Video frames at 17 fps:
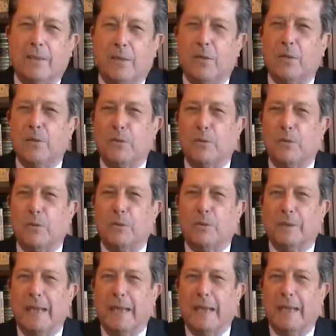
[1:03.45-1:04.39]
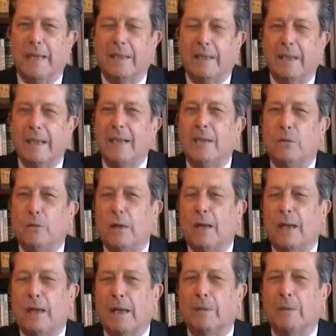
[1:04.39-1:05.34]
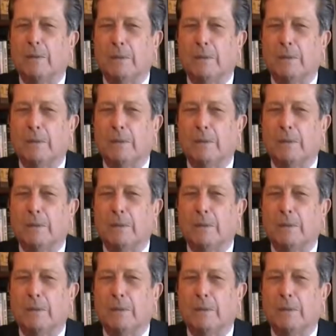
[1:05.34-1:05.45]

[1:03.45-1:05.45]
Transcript: also take into account